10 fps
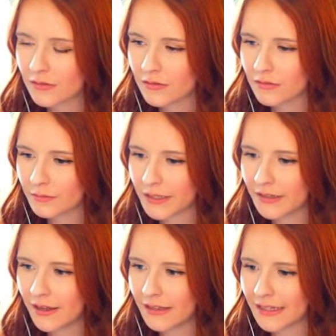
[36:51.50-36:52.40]
But
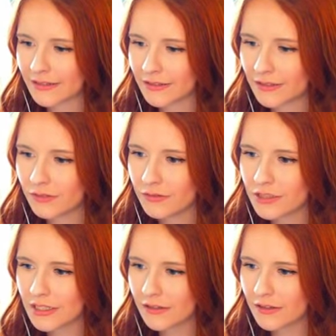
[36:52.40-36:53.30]
not like a huge
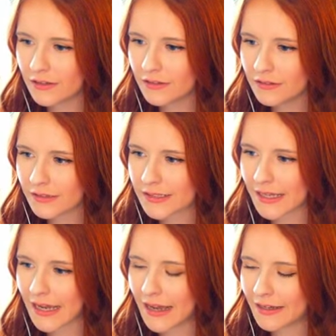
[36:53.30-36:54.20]
deal, because
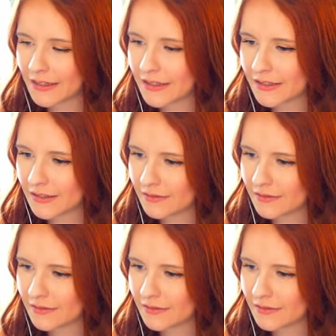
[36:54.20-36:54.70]
like I...